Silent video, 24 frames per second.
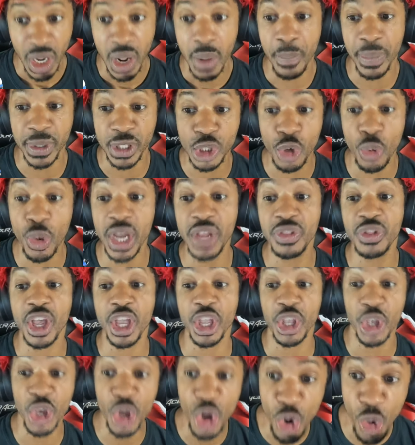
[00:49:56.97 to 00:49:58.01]
between the
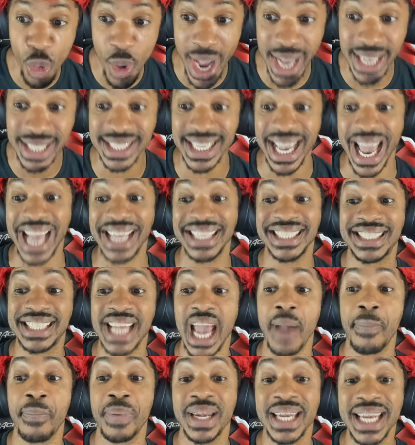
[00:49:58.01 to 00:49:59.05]
US and
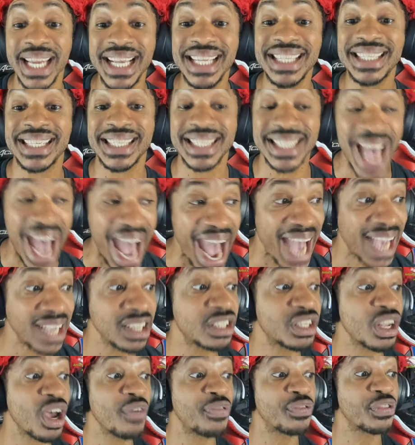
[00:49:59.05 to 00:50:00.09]
Japanese
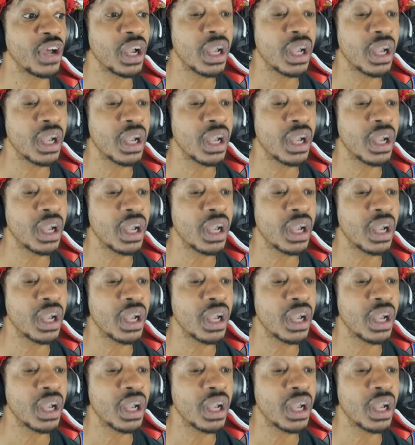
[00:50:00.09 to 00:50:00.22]
sides of the